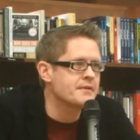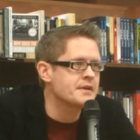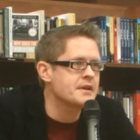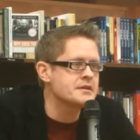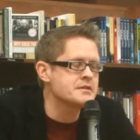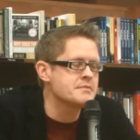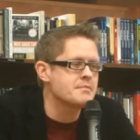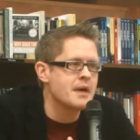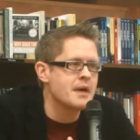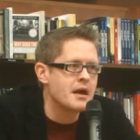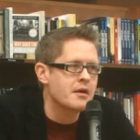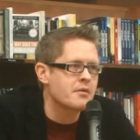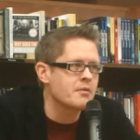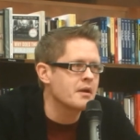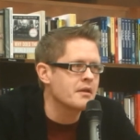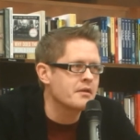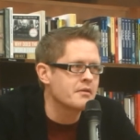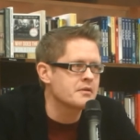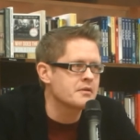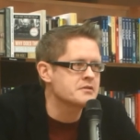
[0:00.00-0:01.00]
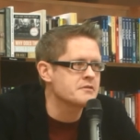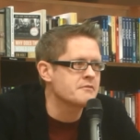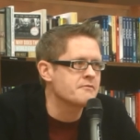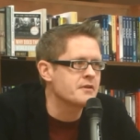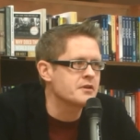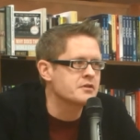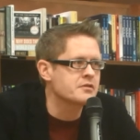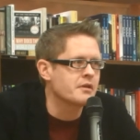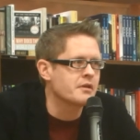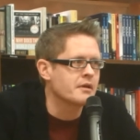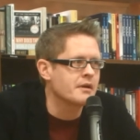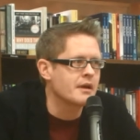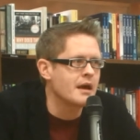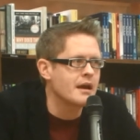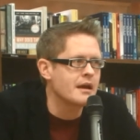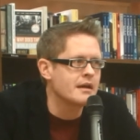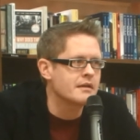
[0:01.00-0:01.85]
It doesn't matter whether it's official or not.